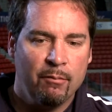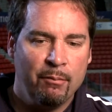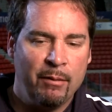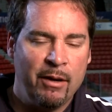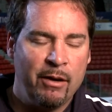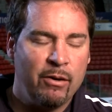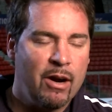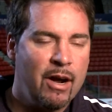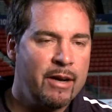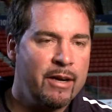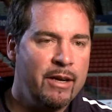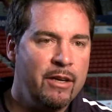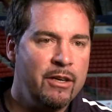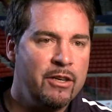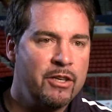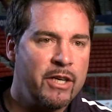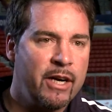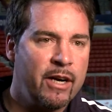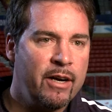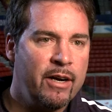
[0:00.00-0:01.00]
me, Rocky,
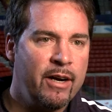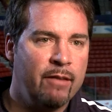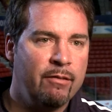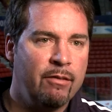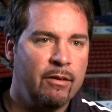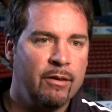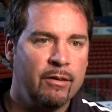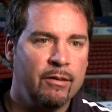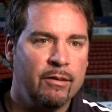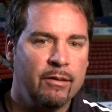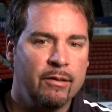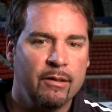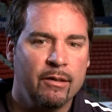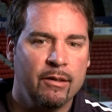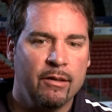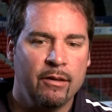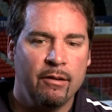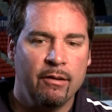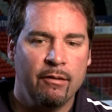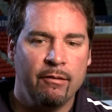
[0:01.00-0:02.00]
and Jerry have a
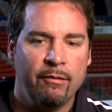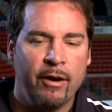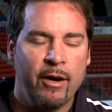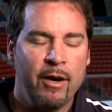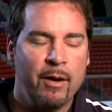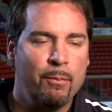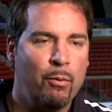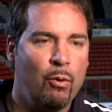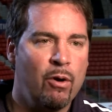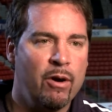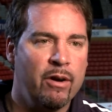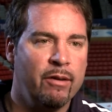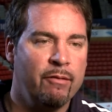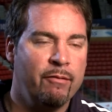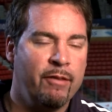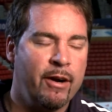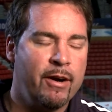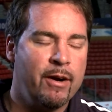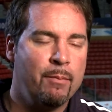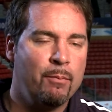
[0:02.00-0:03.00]
very
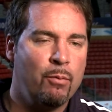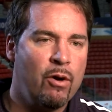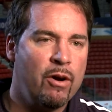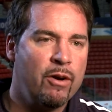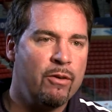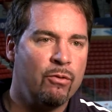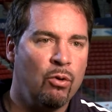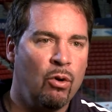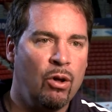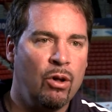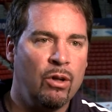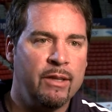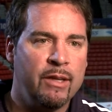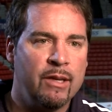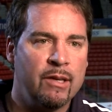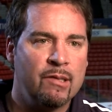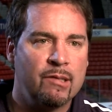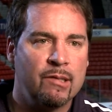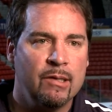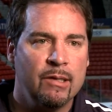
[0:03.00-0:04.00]
important role in
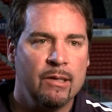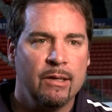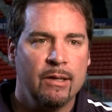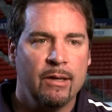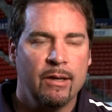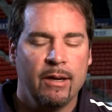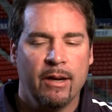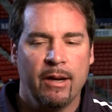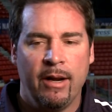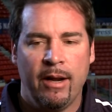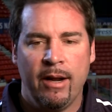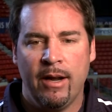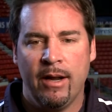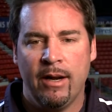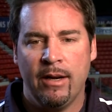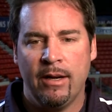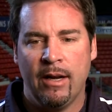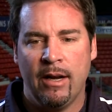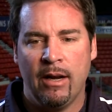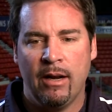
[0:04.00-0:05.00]
this,
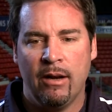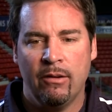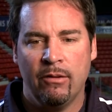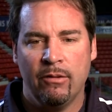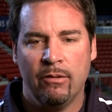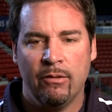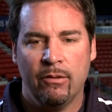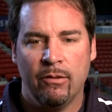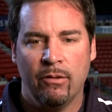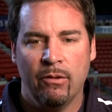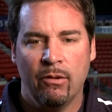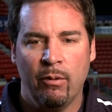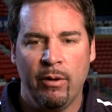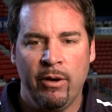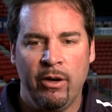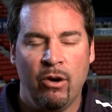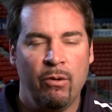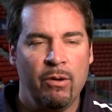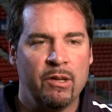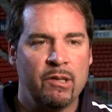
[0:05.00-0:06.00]
and
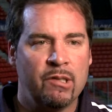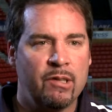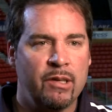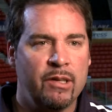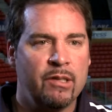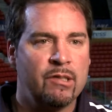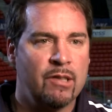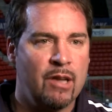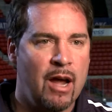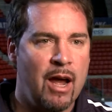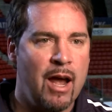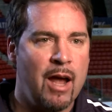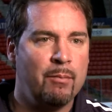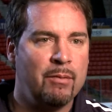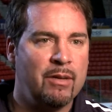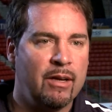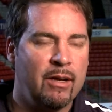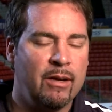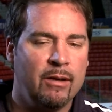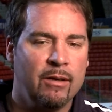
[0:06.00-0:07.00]
we know it's
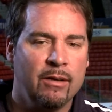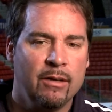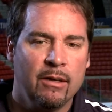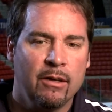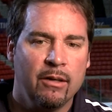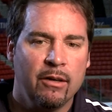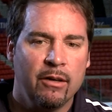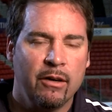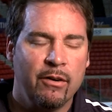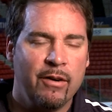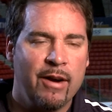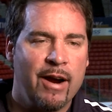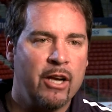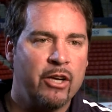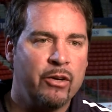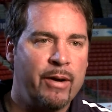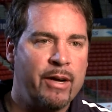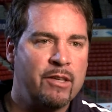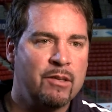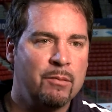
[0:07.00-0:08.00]
time to
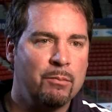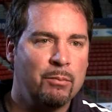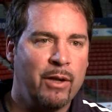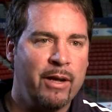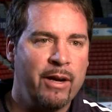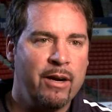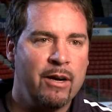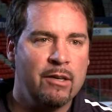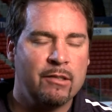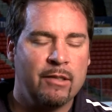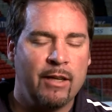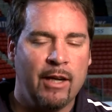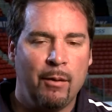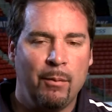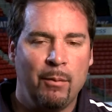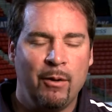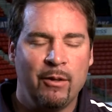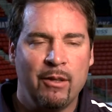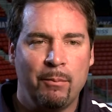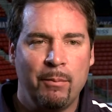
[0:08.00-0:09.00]
graduate some players to
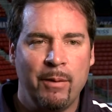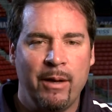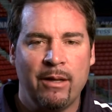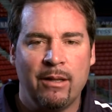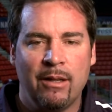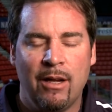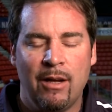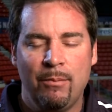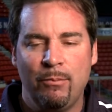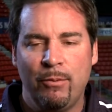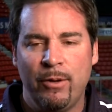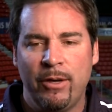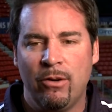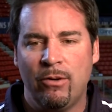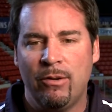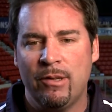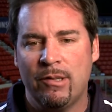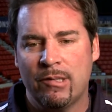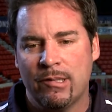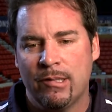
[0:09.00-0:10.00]
help out the big club. We
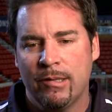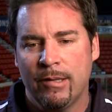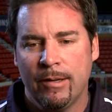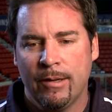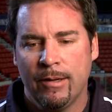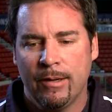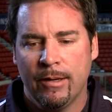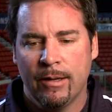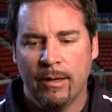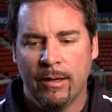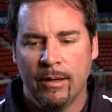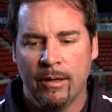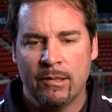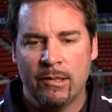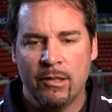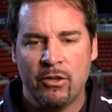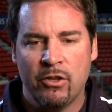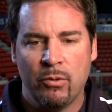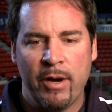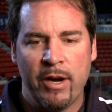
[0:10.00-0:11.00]
know it's a
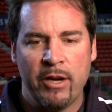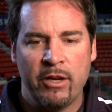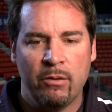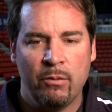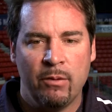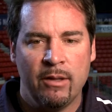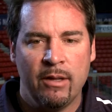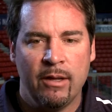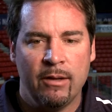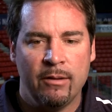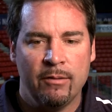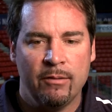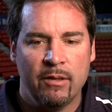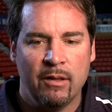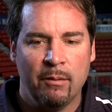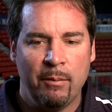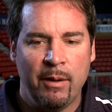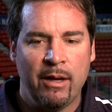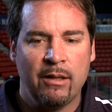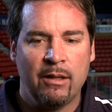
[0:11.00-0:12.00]
situation where the
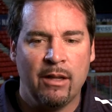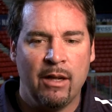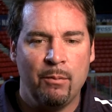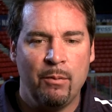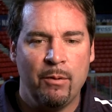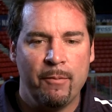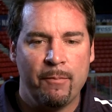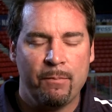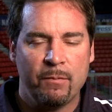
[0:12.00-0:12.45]
big club